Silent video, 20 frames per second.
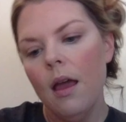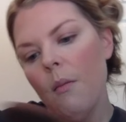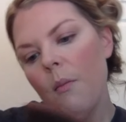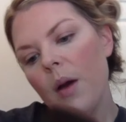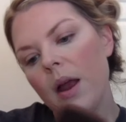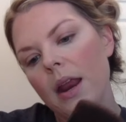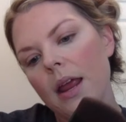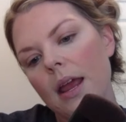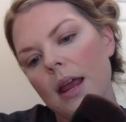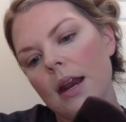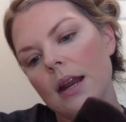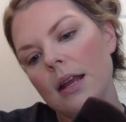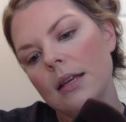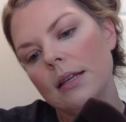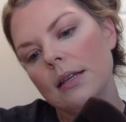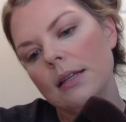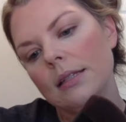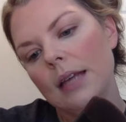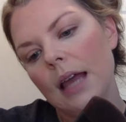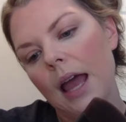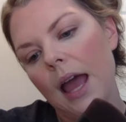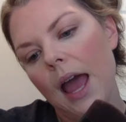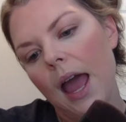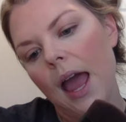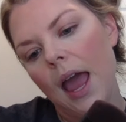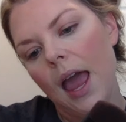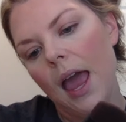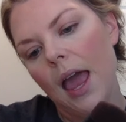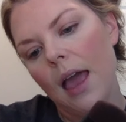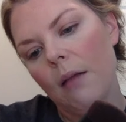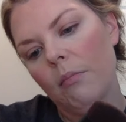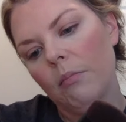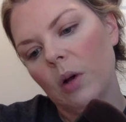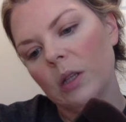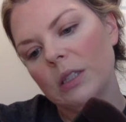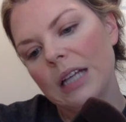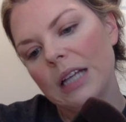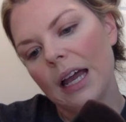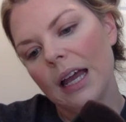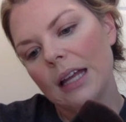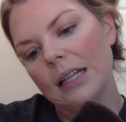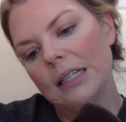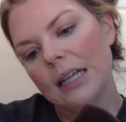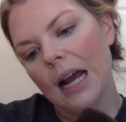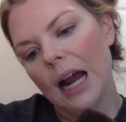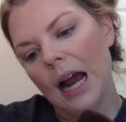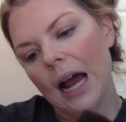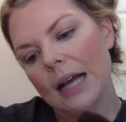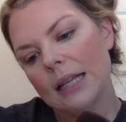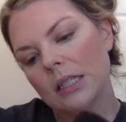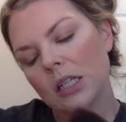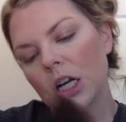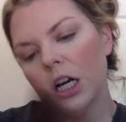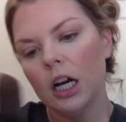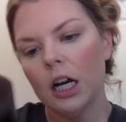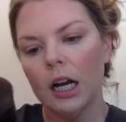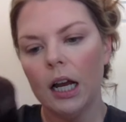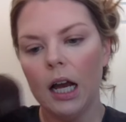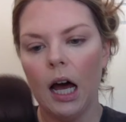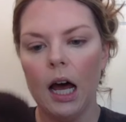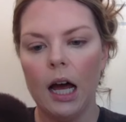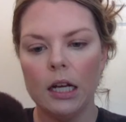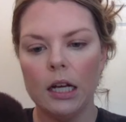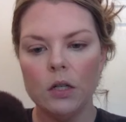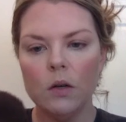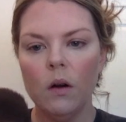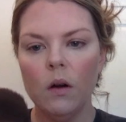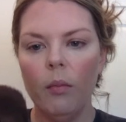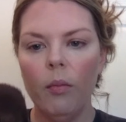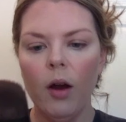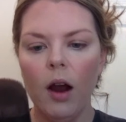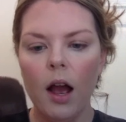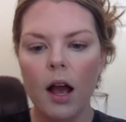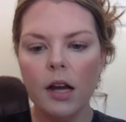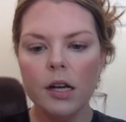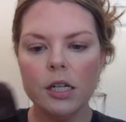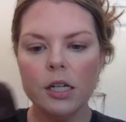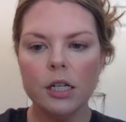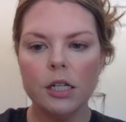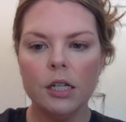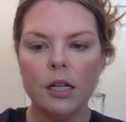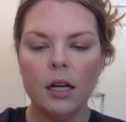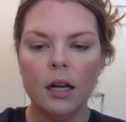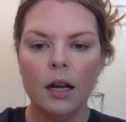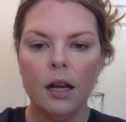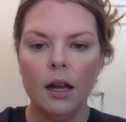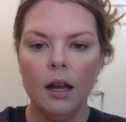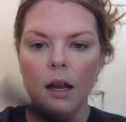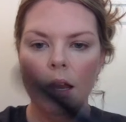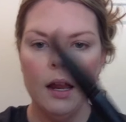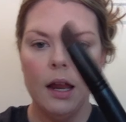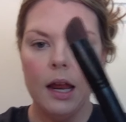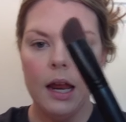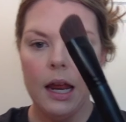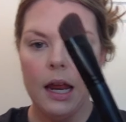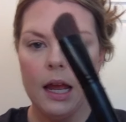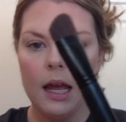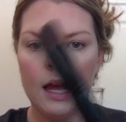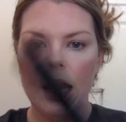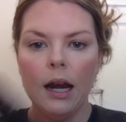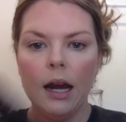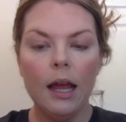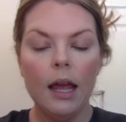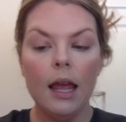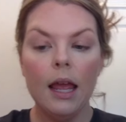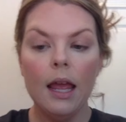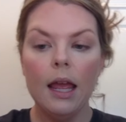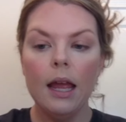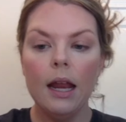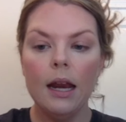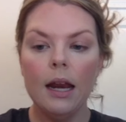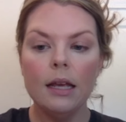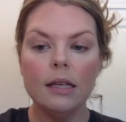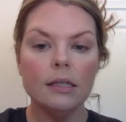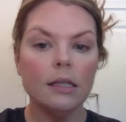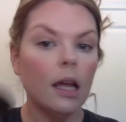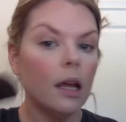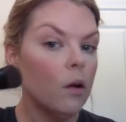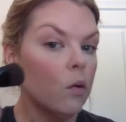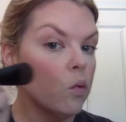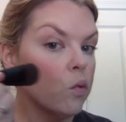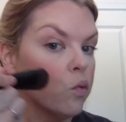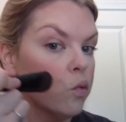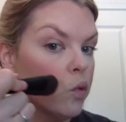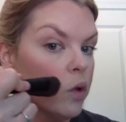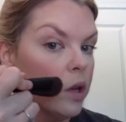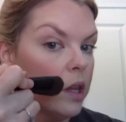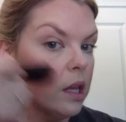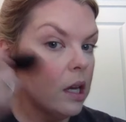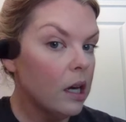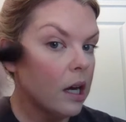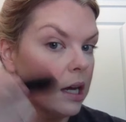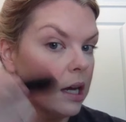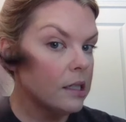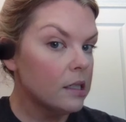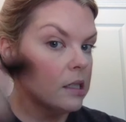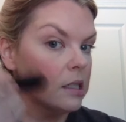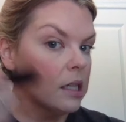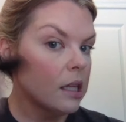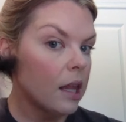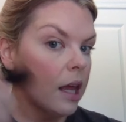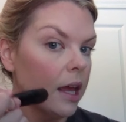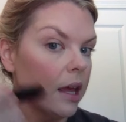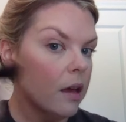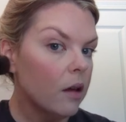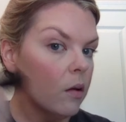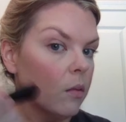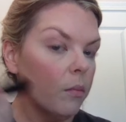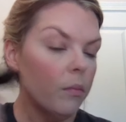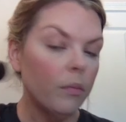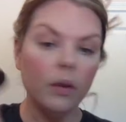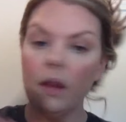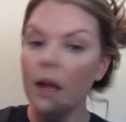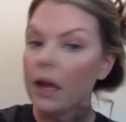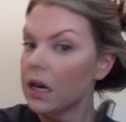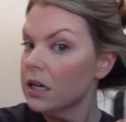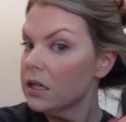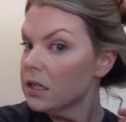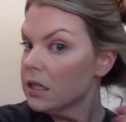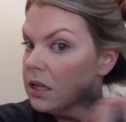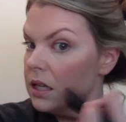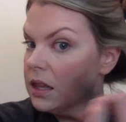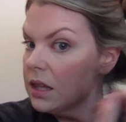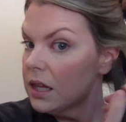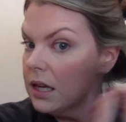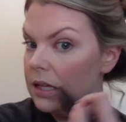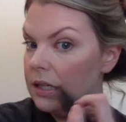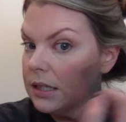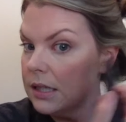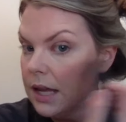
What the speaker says: But it is a multitasker contour brush, and it is like really nice to like blend things